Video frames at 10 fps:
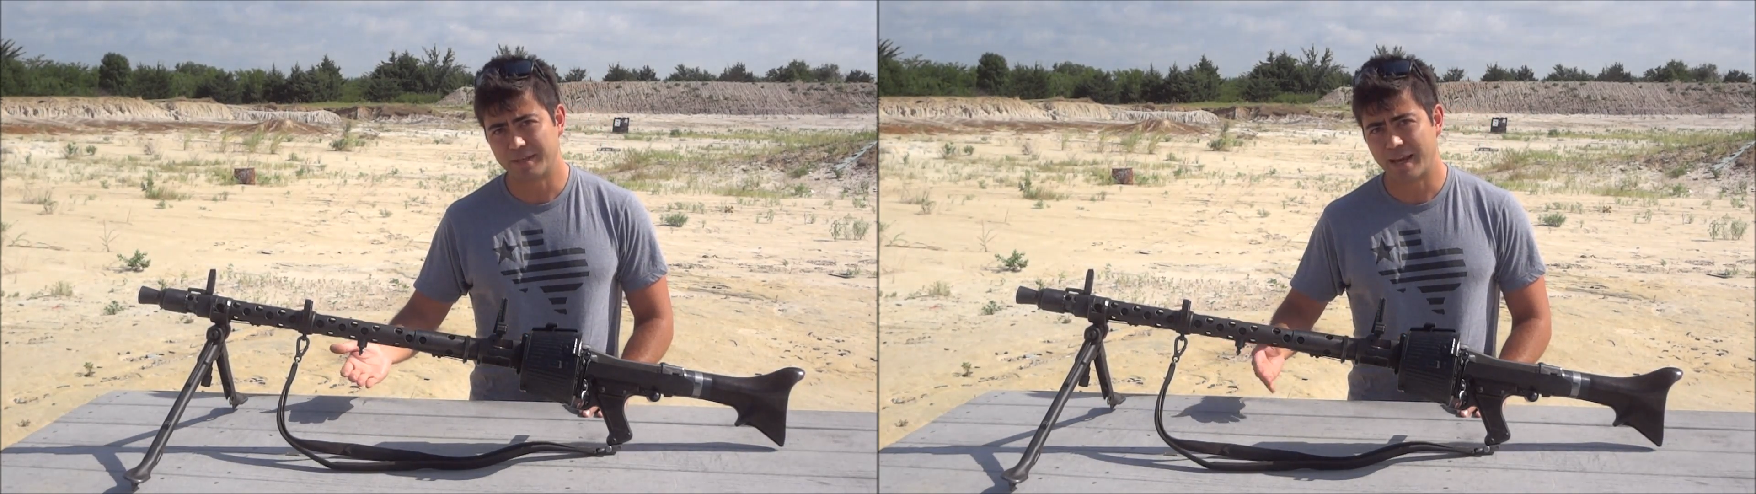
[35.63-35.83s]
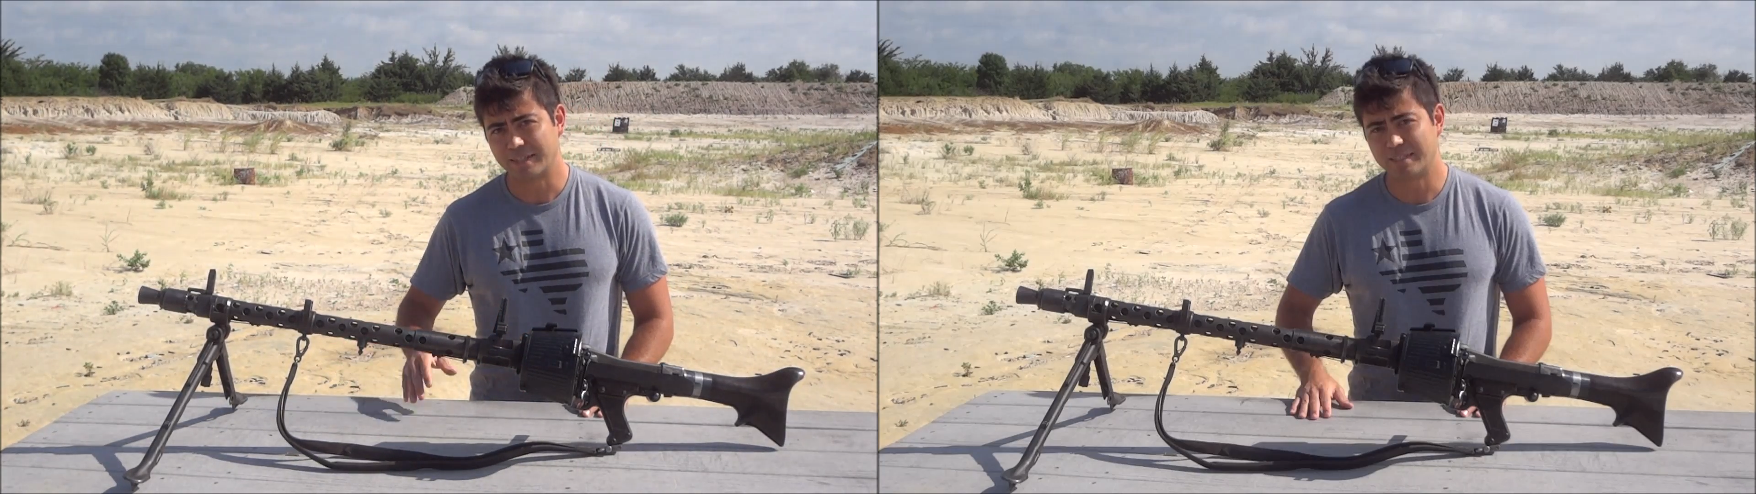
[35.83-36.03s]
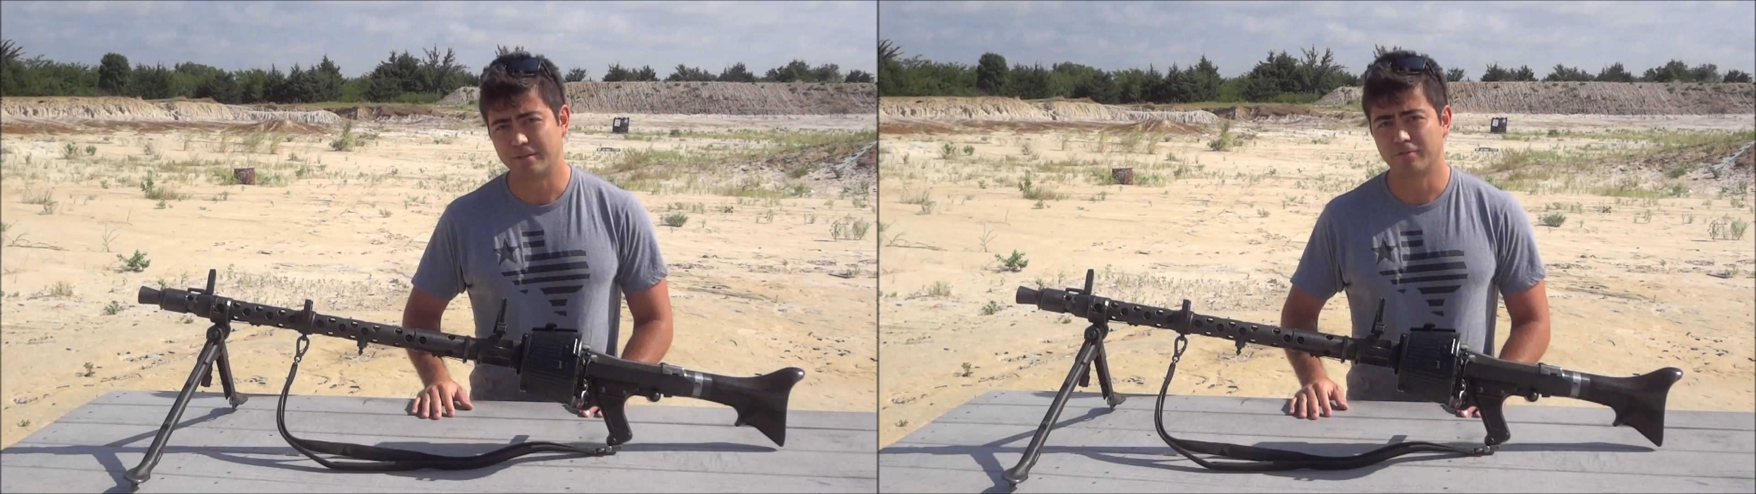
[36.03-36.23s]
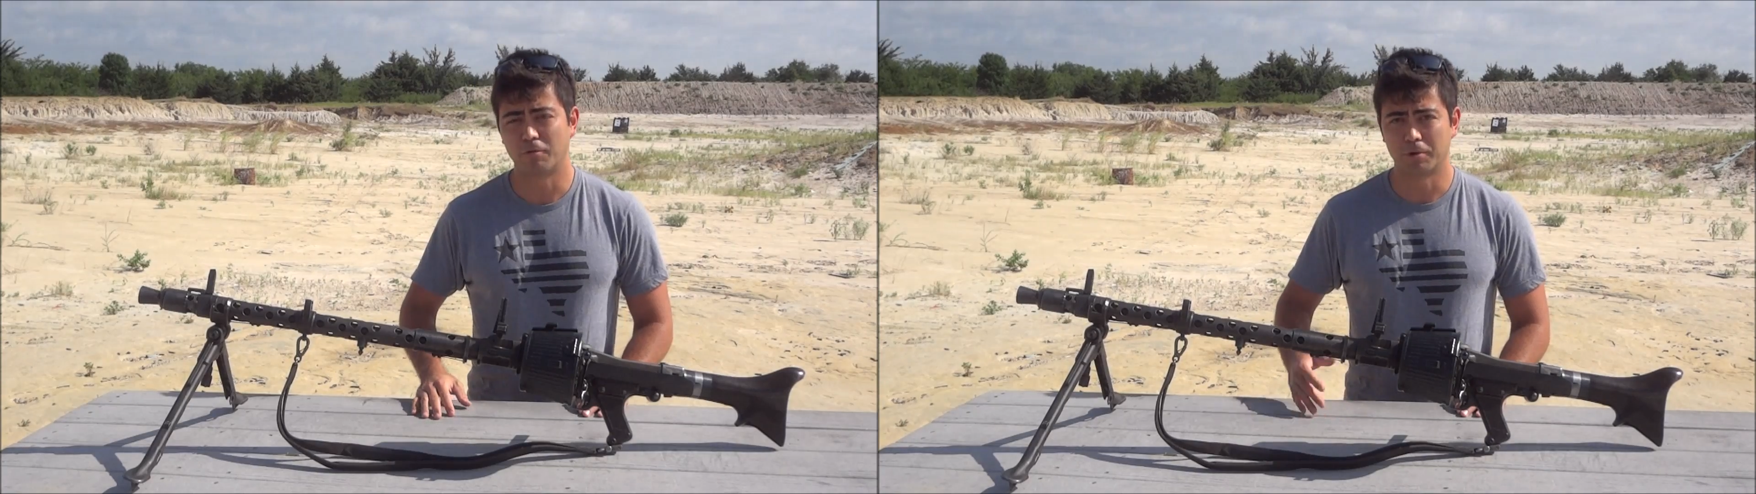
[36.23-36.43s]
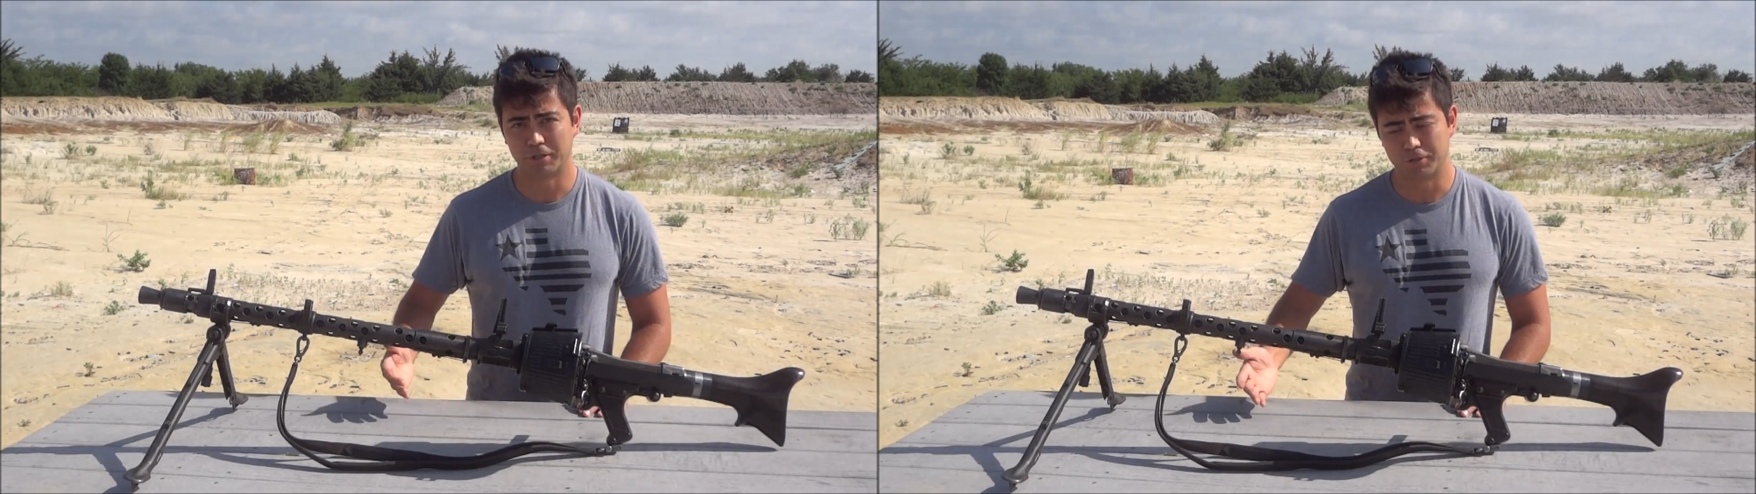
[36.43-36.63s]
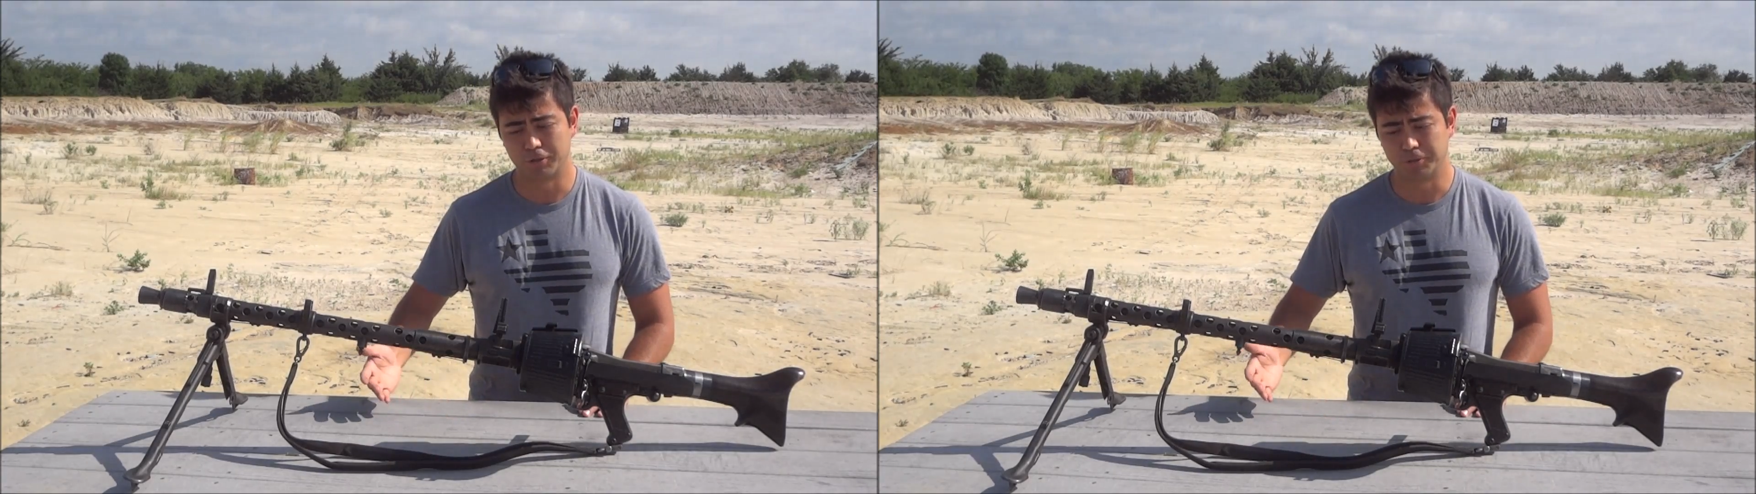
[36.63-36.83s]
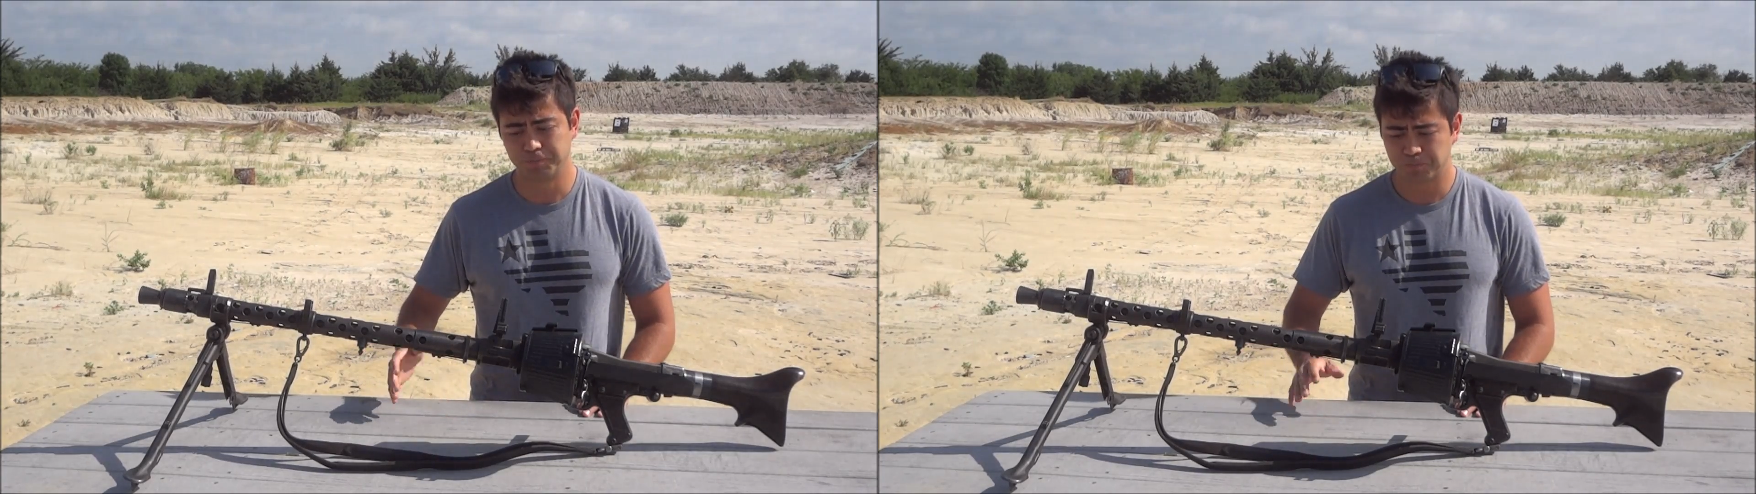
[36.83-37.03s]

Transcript: in 1942.